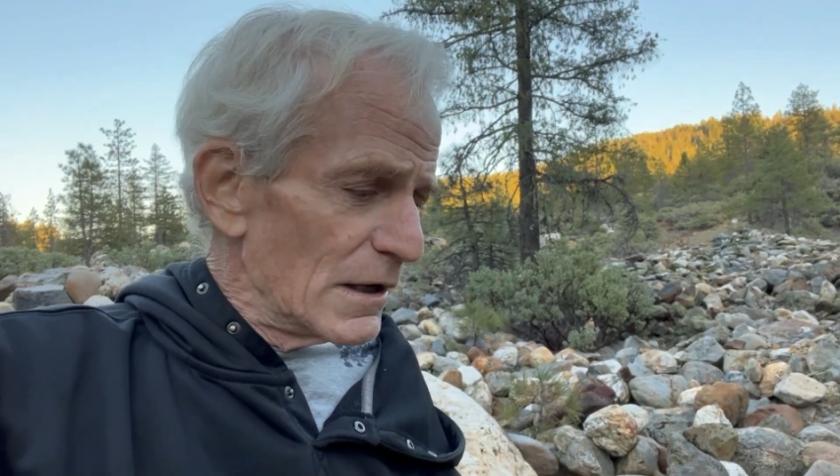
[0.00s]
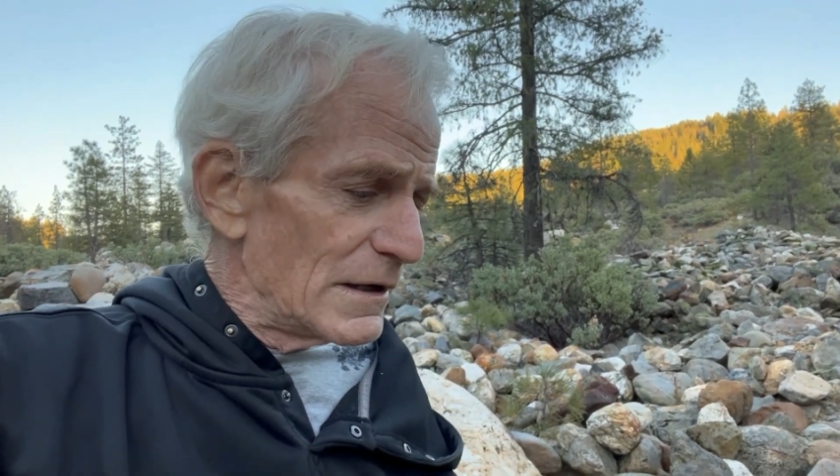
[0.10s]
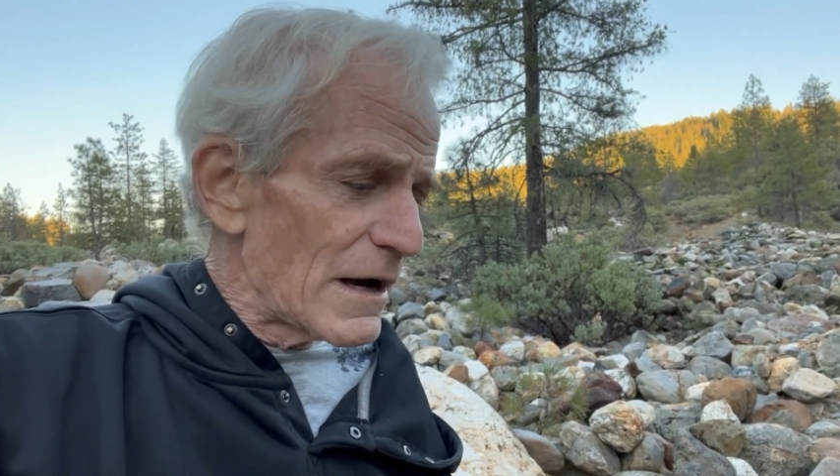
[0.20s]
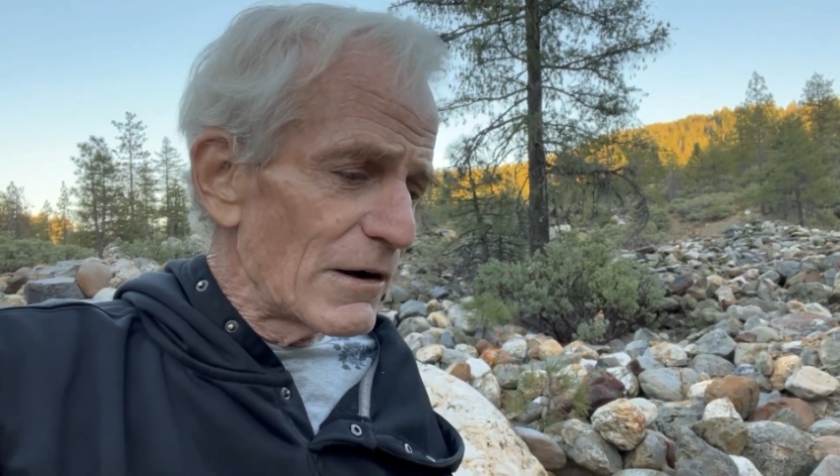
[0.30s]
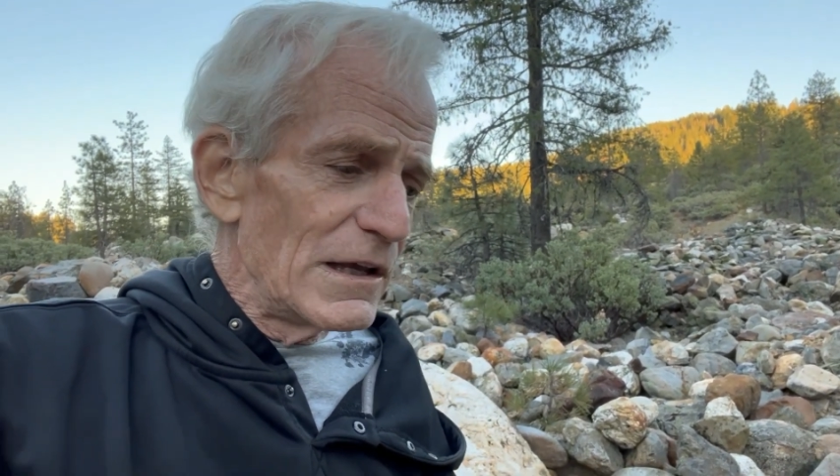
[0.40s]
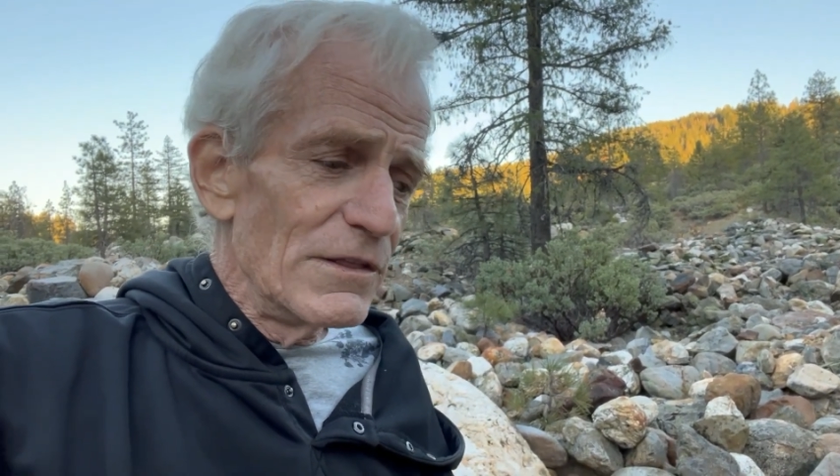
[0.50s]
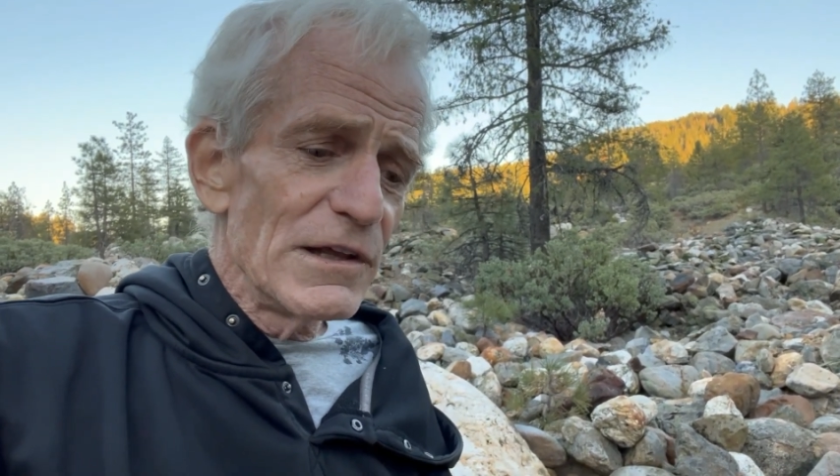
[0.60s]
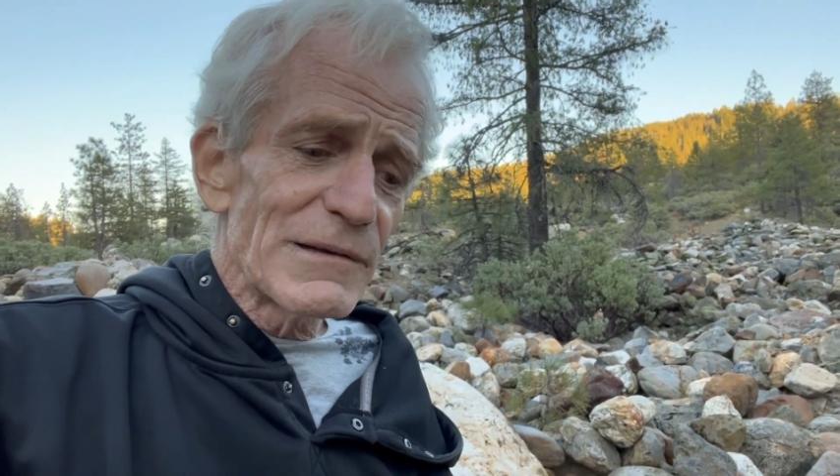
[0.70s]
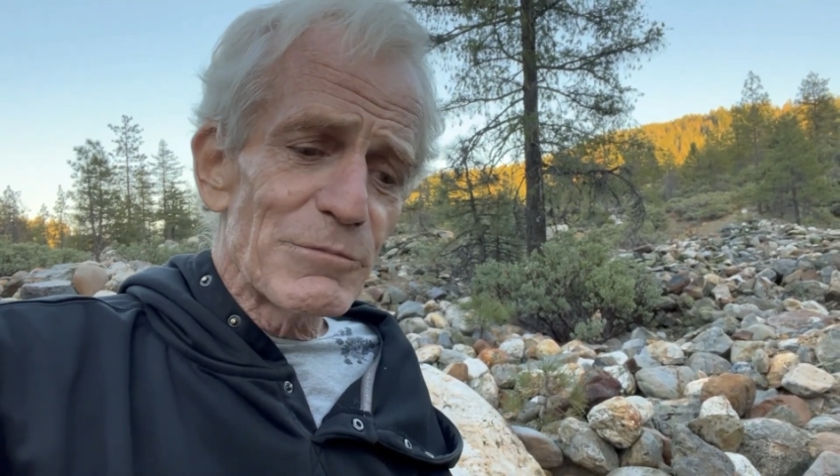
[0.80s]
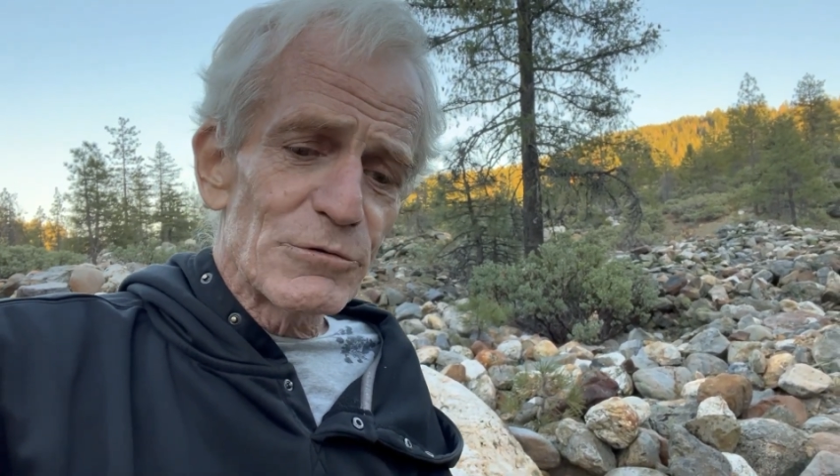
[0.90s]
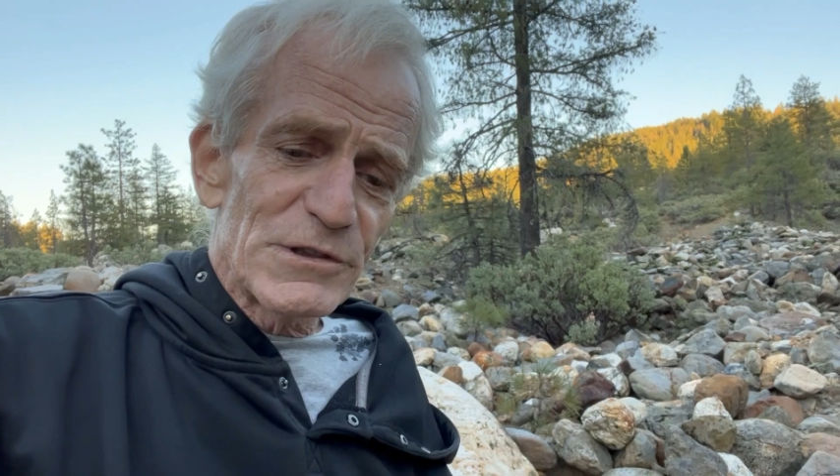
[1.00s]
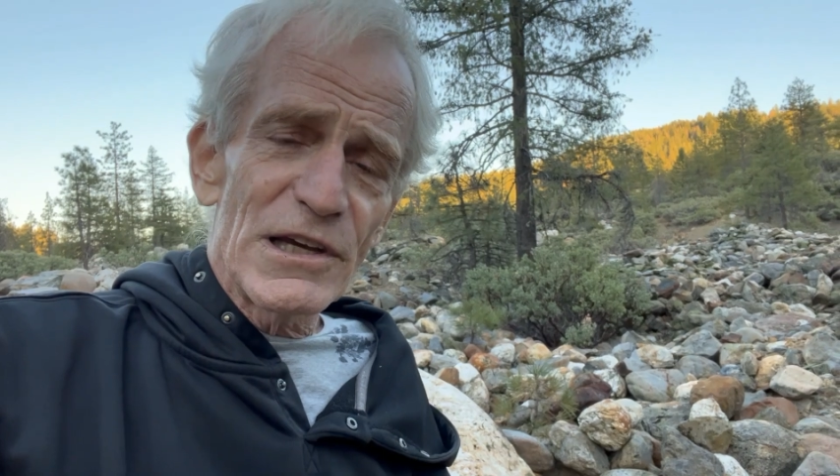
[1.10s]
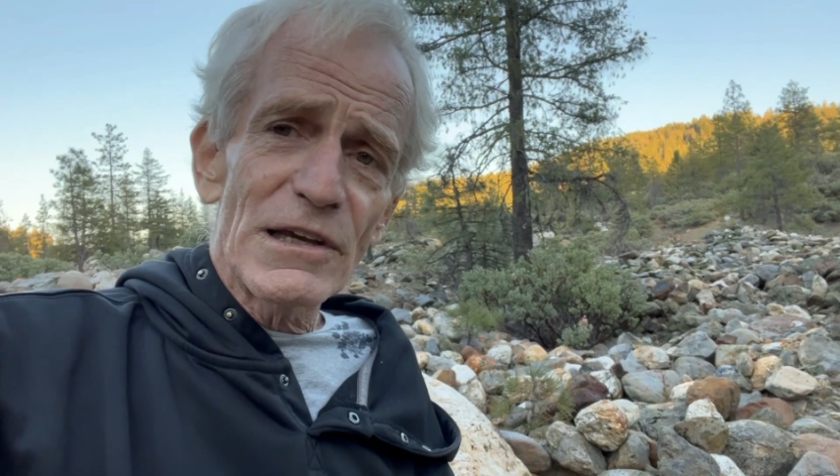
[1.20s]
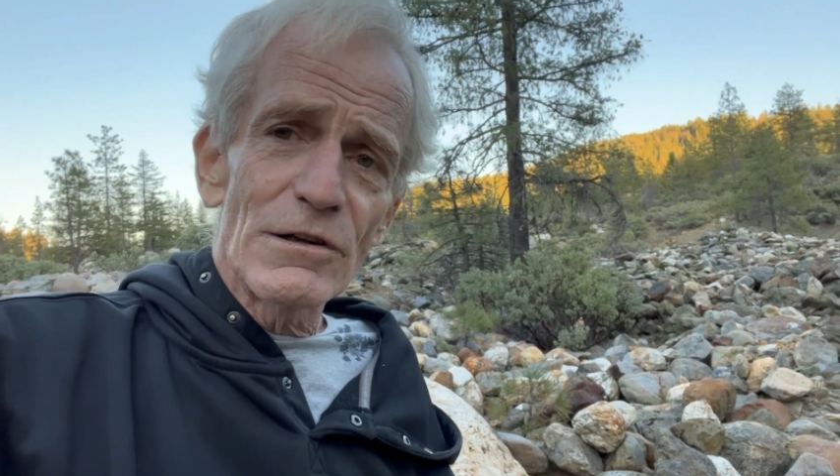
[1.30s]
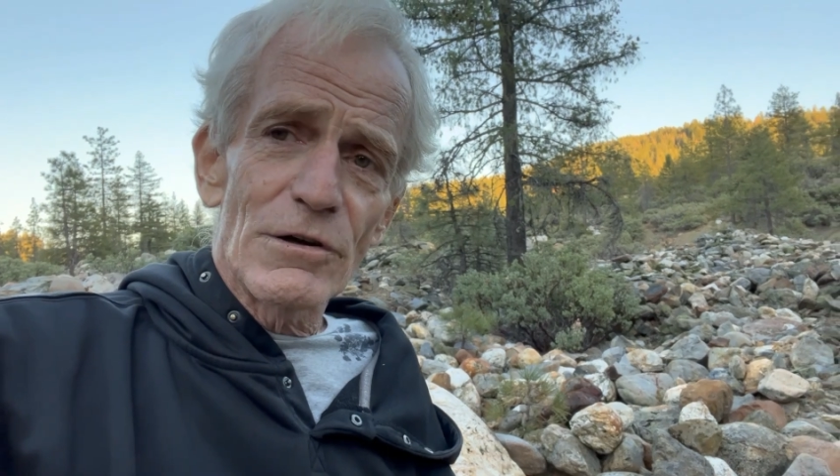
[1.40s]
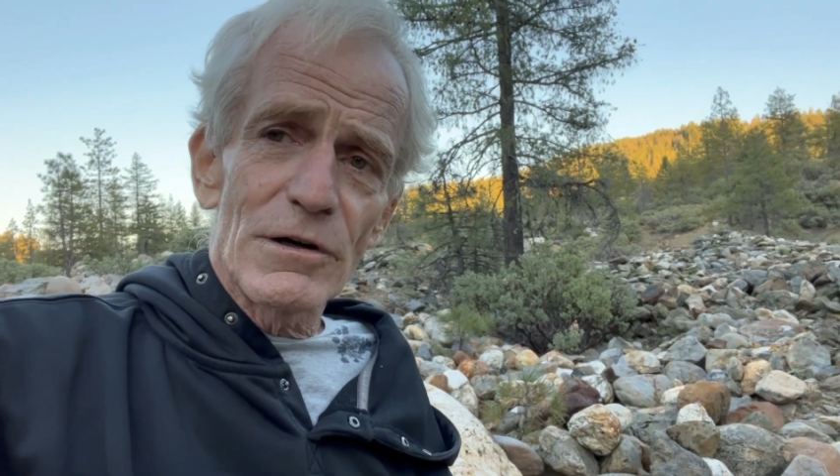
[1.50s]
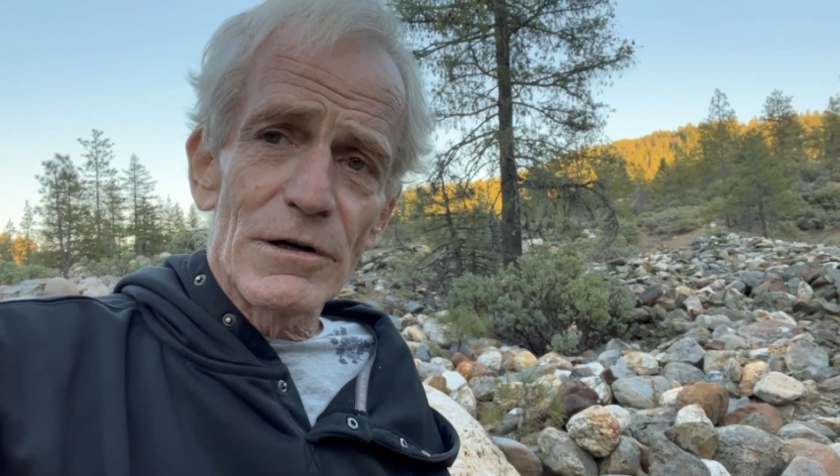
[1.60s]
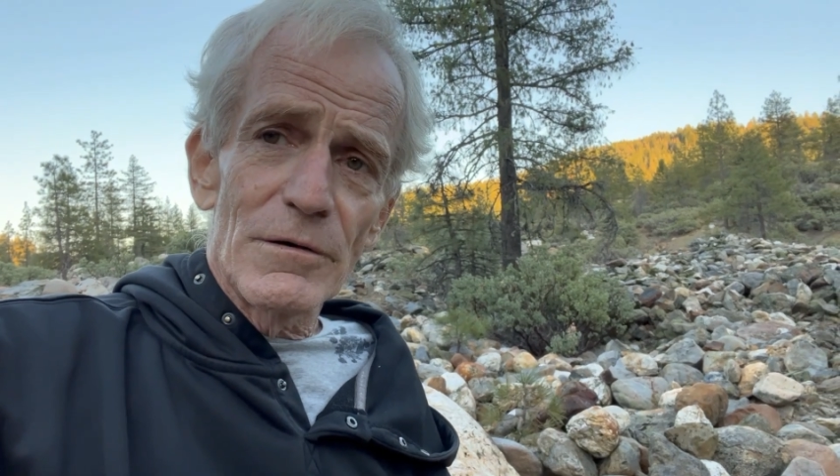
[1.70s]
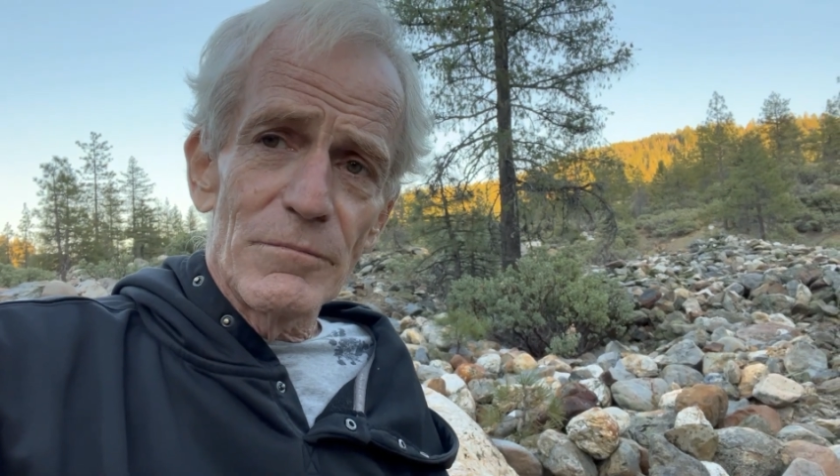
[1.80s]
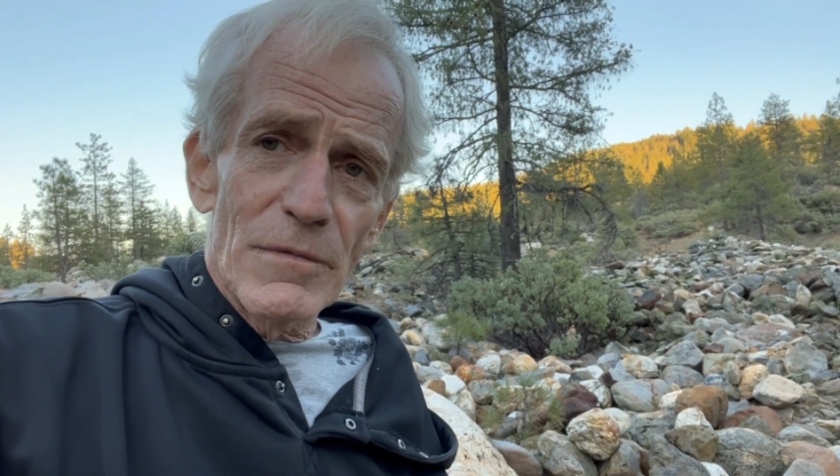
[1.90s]
Now, in this
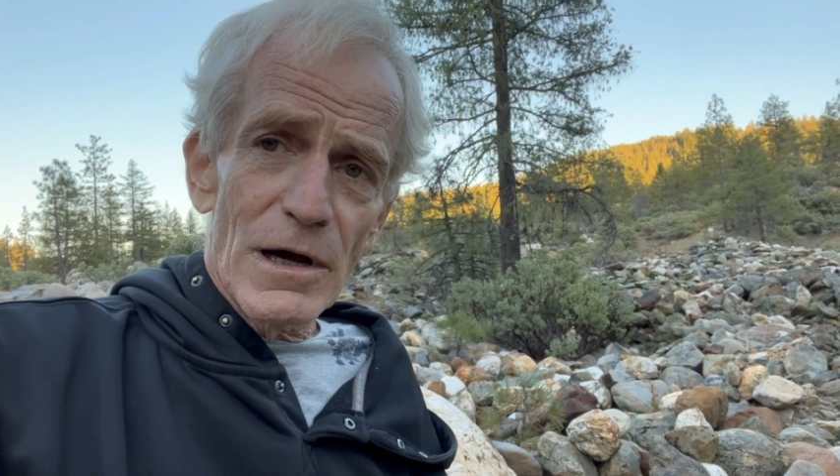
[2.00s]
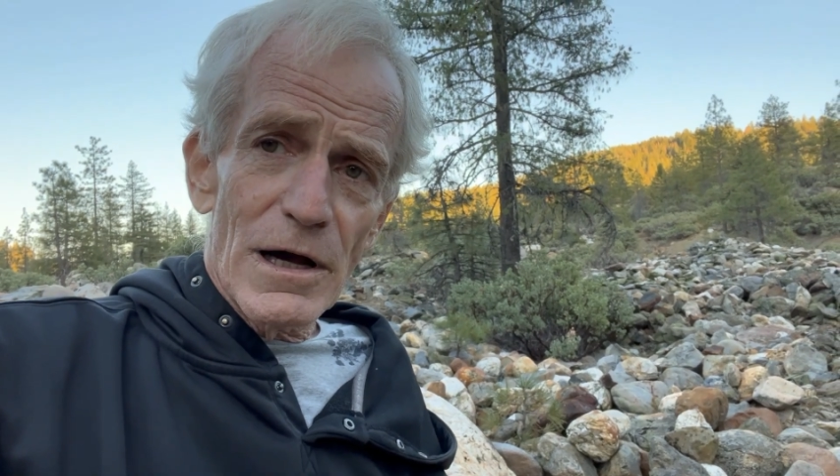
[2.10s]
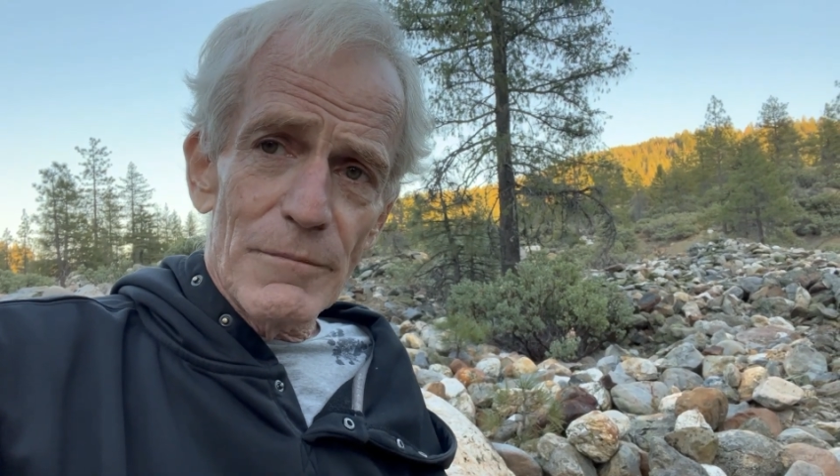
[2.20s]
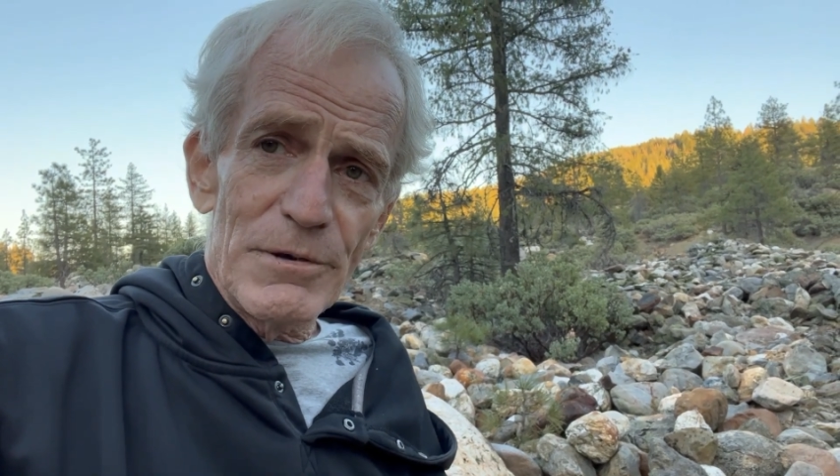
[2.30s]
particular uh,